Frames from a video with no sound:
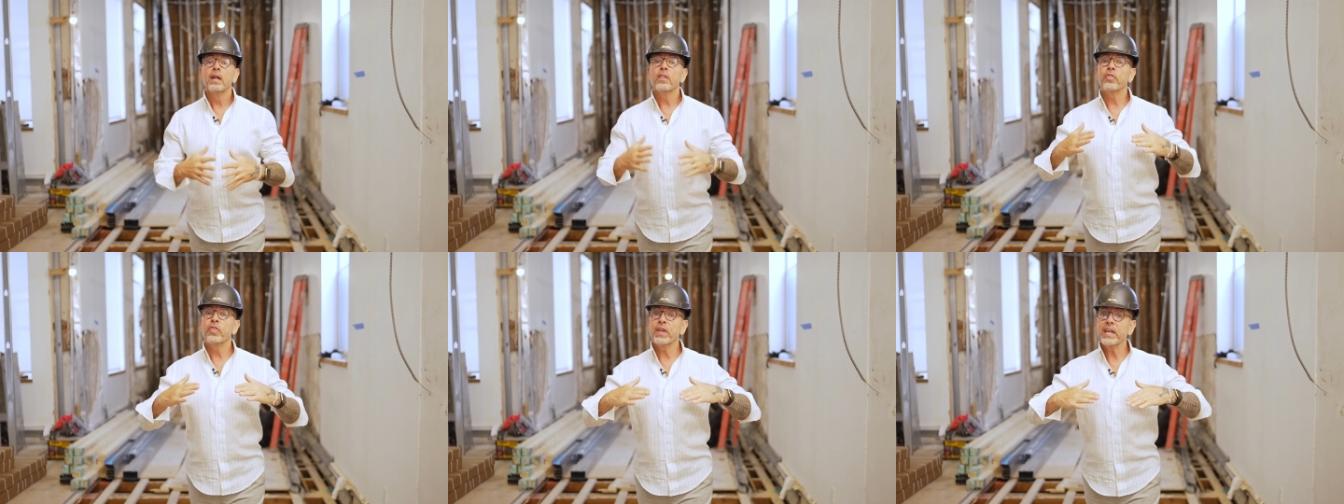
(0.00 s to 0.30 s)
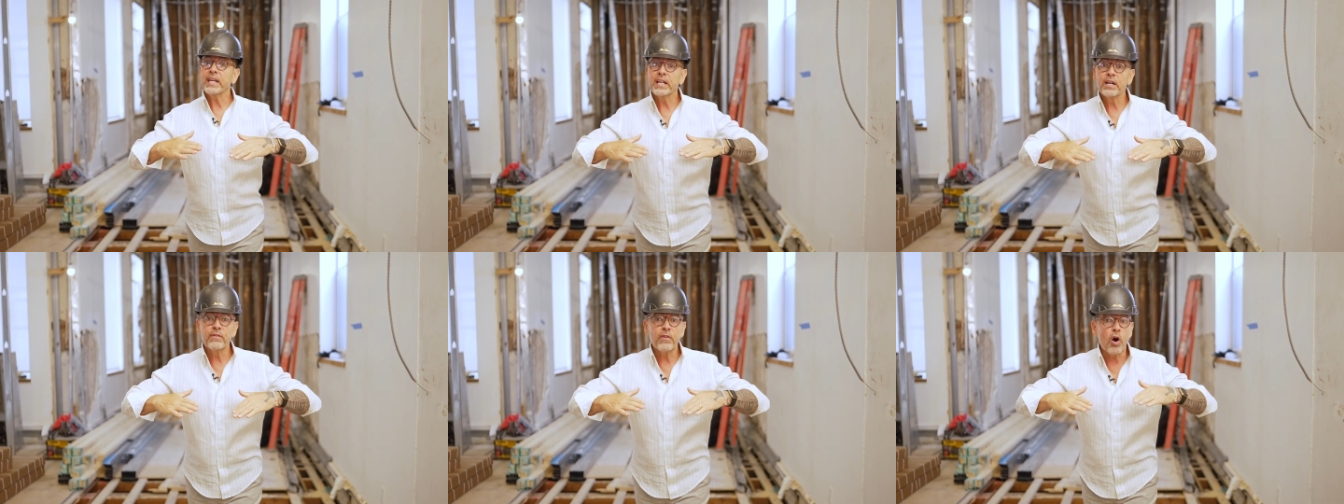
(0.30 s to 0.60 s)

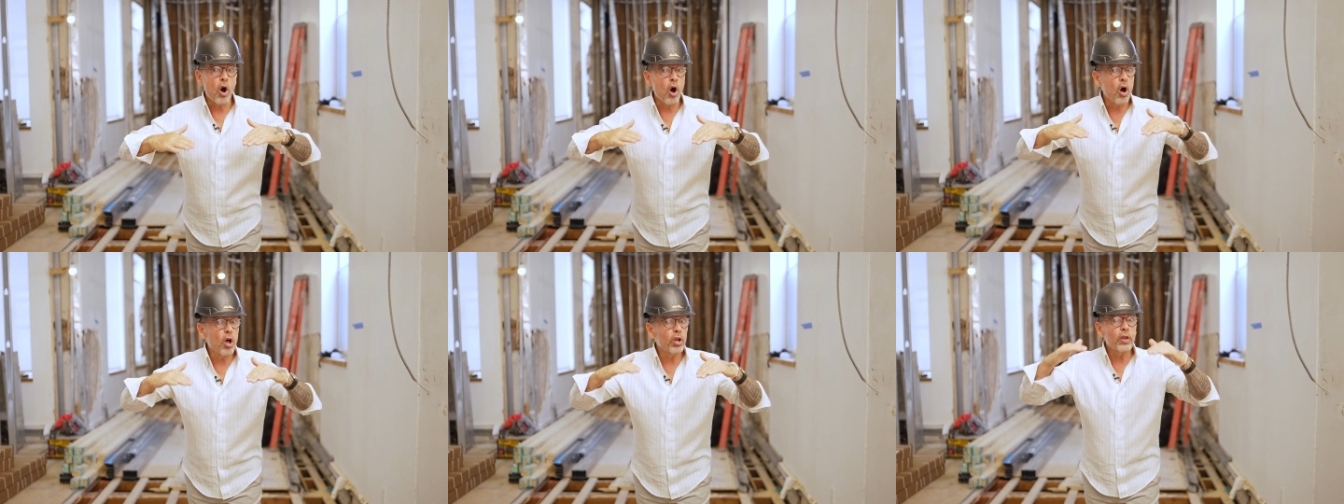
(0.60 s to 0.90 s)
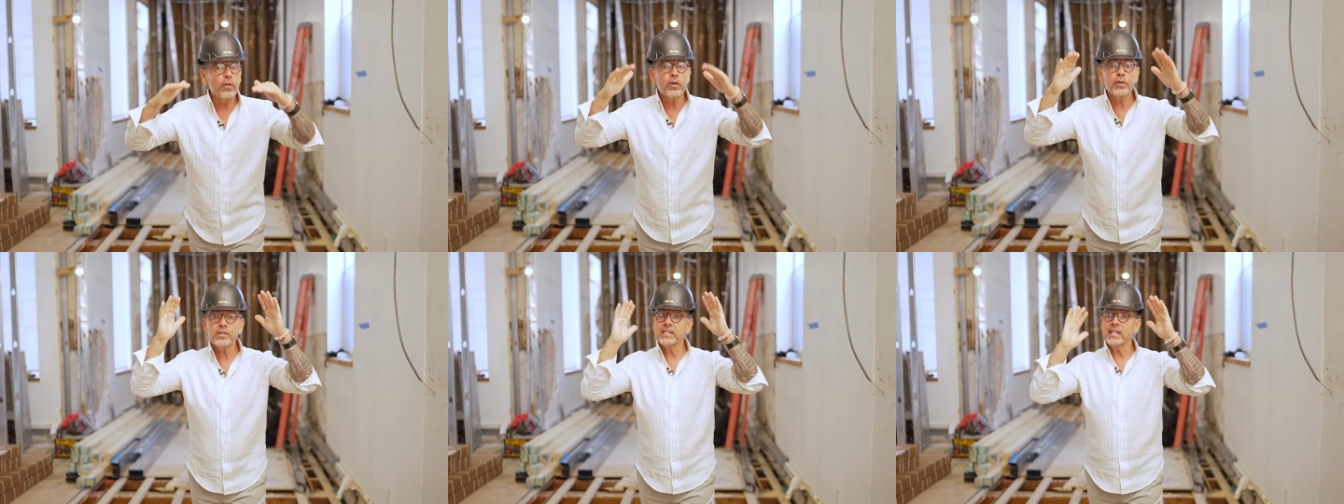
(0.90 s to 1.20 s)
Think of all
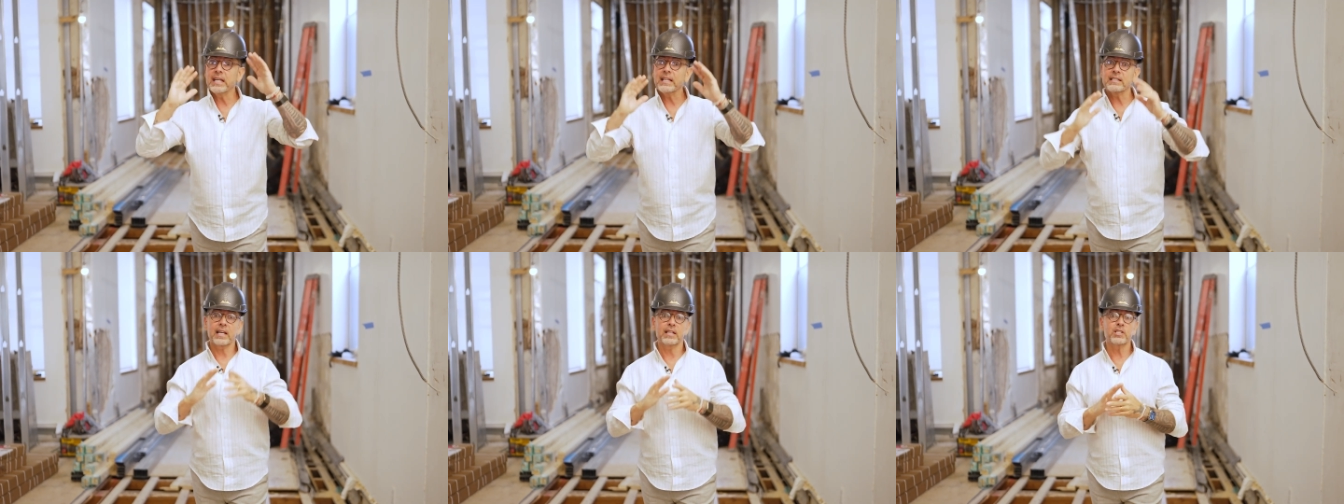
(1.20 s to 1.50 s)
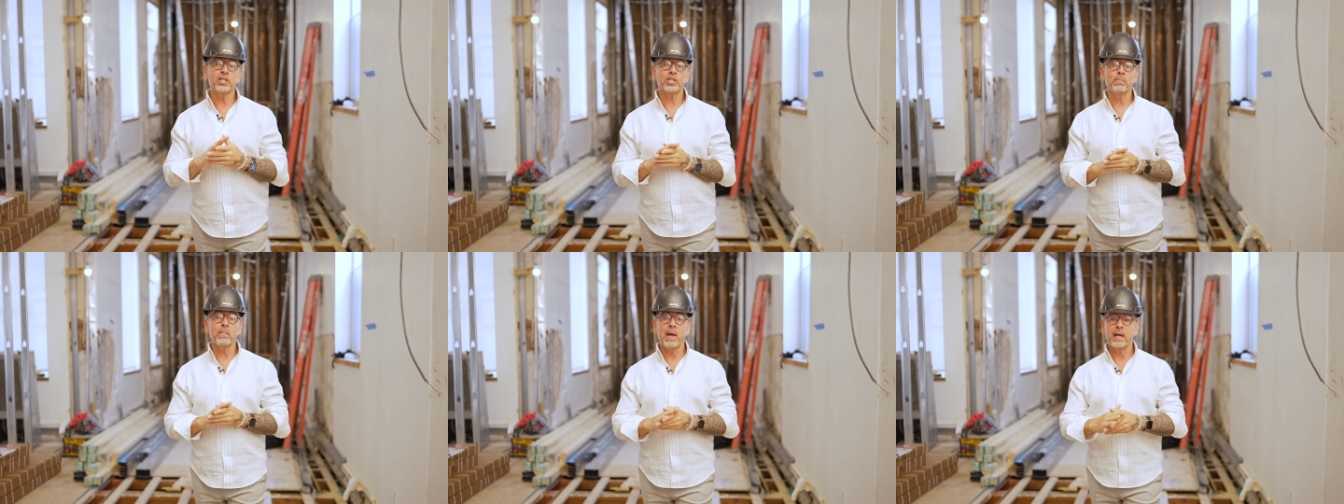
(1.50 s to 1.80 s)
of those things I
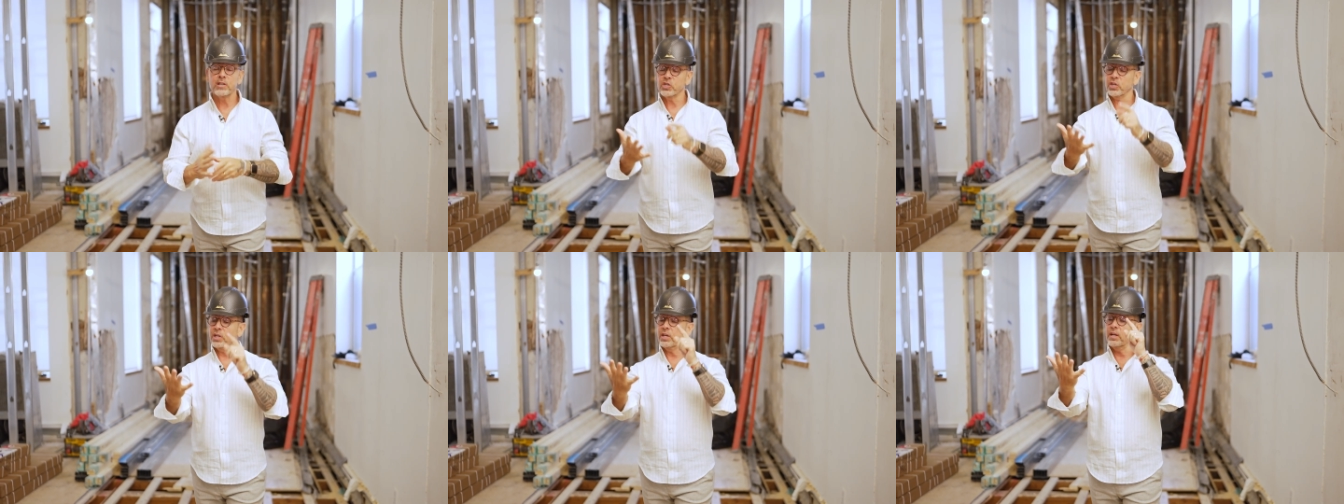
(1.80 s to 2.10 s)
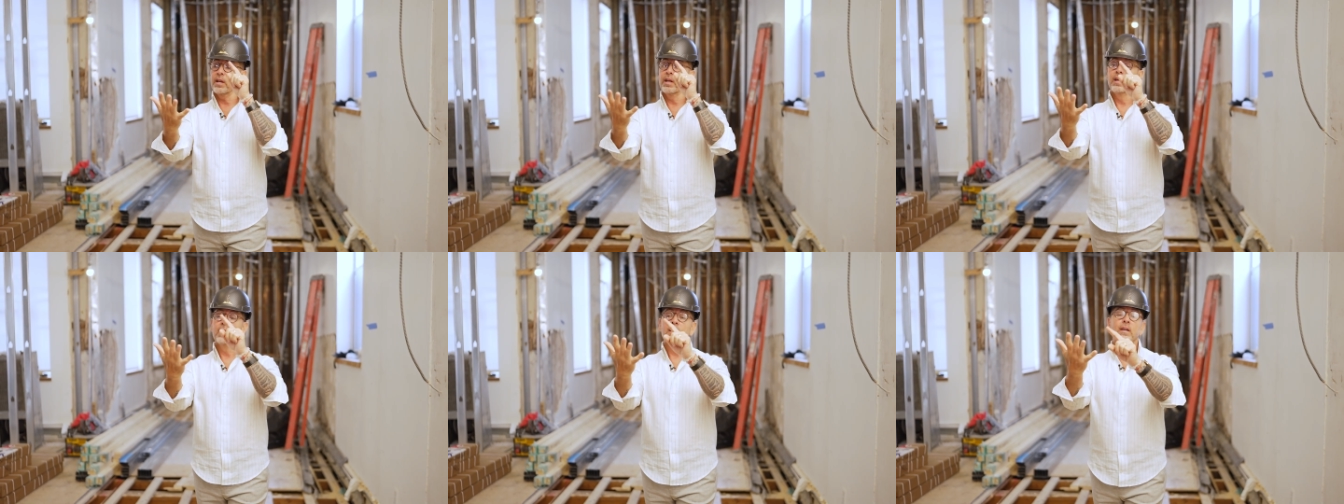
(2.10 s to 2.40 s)
just
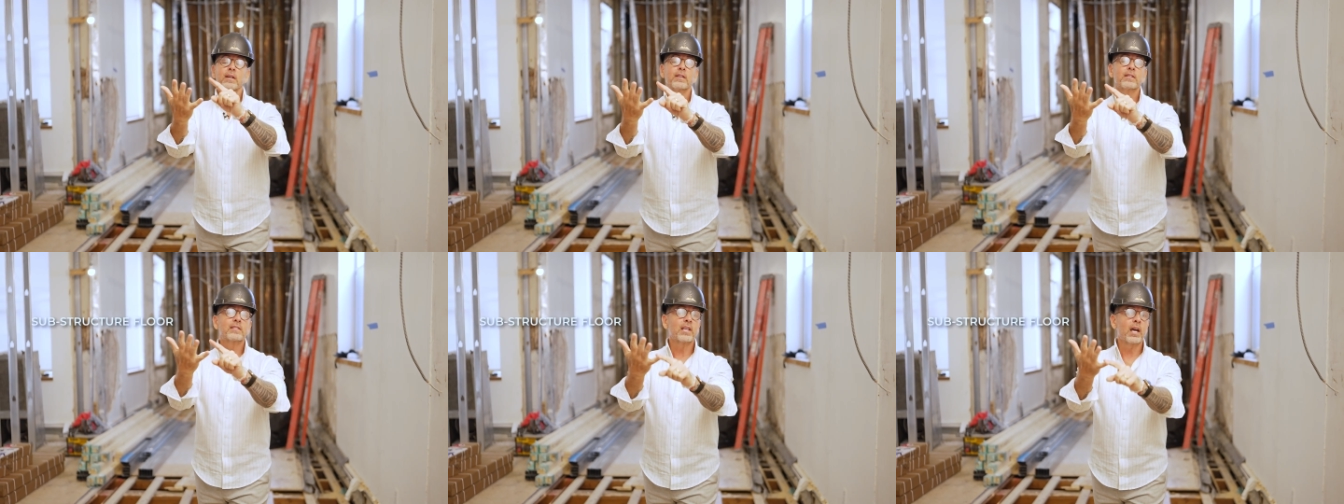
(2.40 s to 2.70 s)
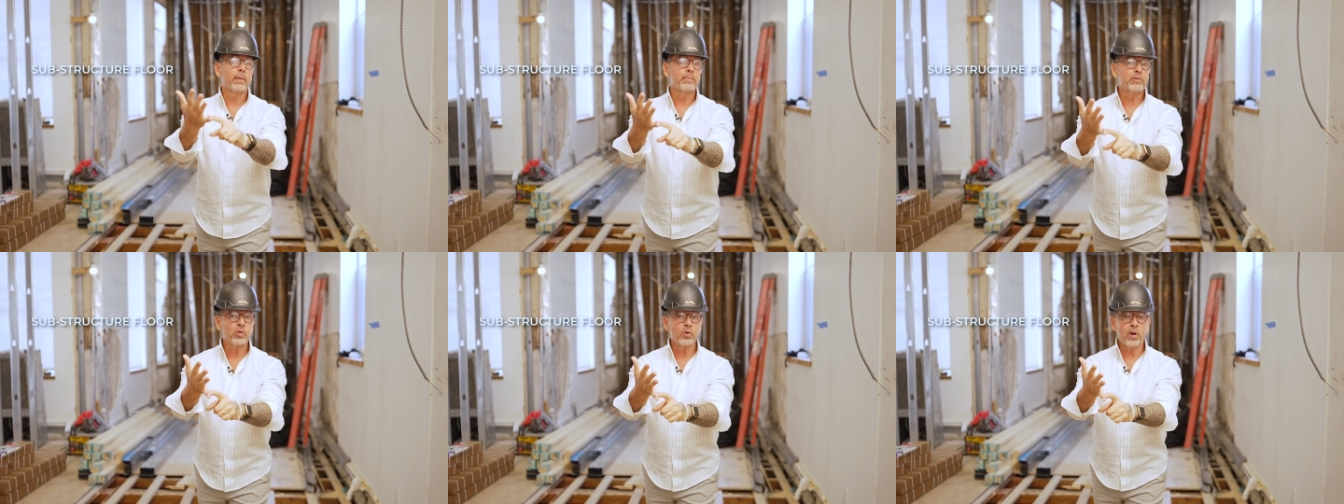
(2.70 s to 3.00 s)
mentioned,
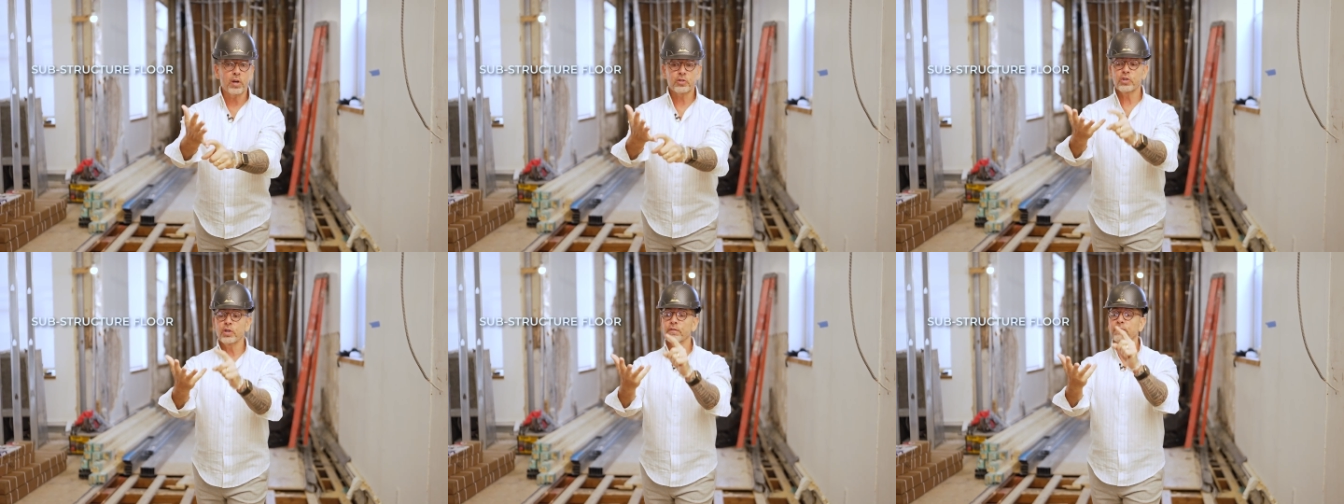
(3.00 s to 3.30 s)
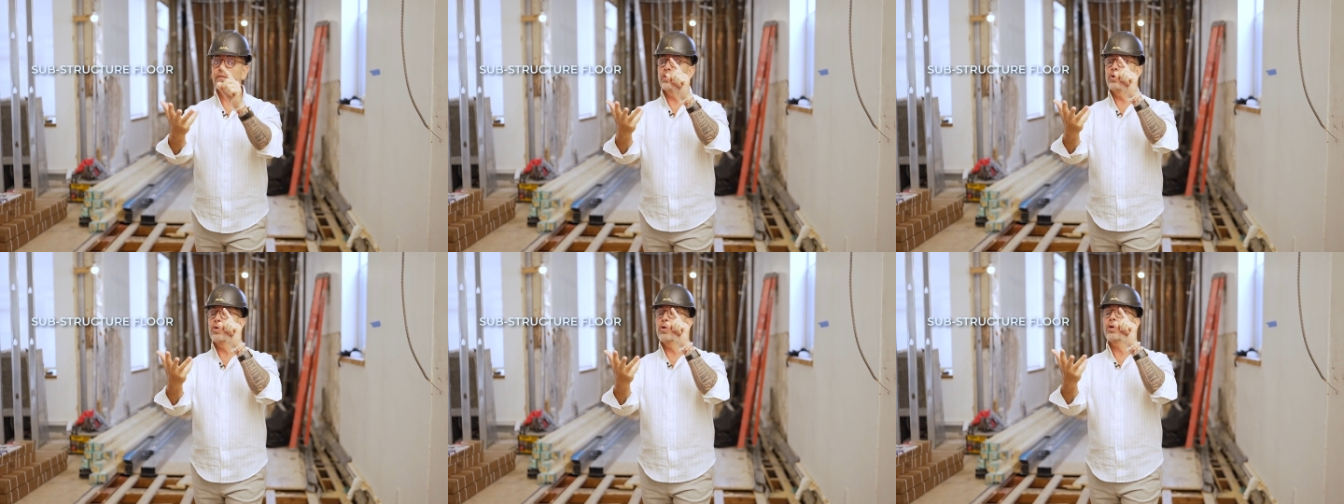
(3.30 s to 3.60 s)
substructure
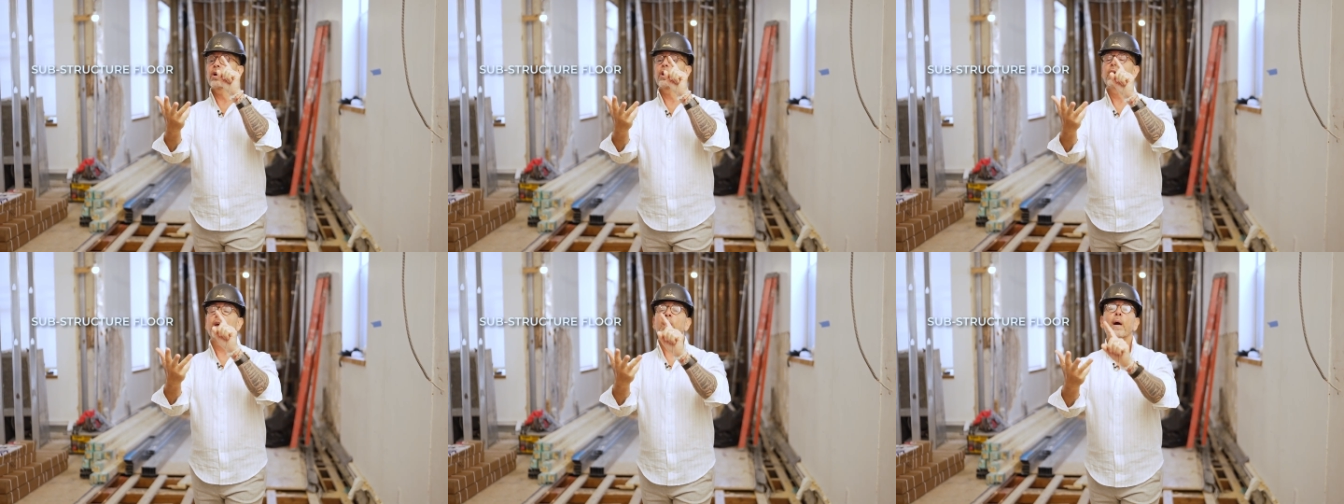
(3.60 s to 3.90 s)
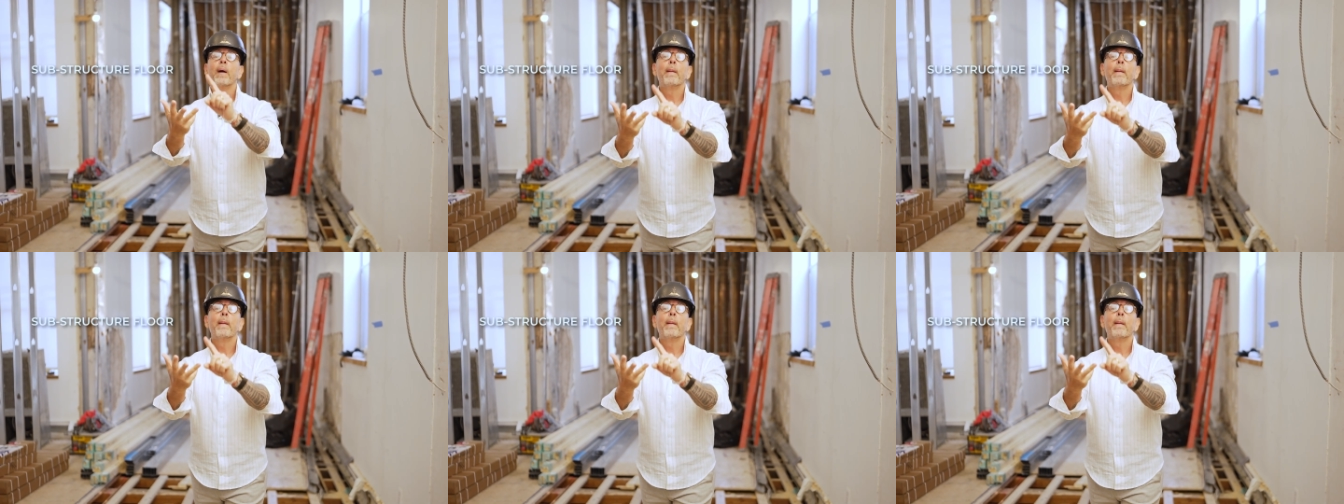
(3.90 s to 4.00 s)
floor,